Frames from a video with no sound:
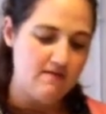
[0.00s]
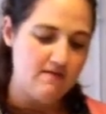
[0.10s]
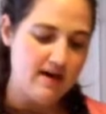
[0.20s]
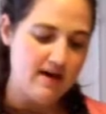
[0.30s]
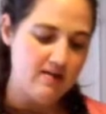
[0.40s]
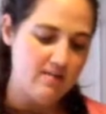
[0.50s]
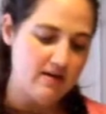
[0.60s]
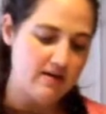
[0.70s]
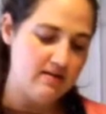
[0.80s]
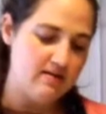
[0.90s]

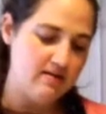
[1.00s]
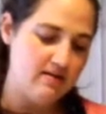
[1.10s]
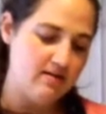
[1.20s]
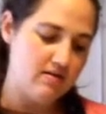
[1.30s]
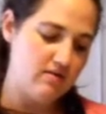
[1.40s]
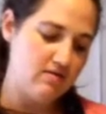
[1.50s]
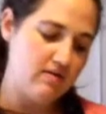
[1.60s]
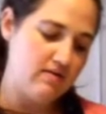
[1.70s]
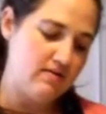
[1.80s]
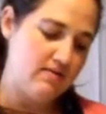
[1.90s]
vitamins, you know,
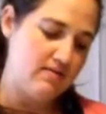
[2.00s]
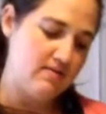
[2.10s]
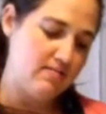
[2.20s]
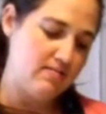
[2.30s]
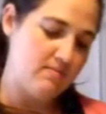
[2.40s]
and some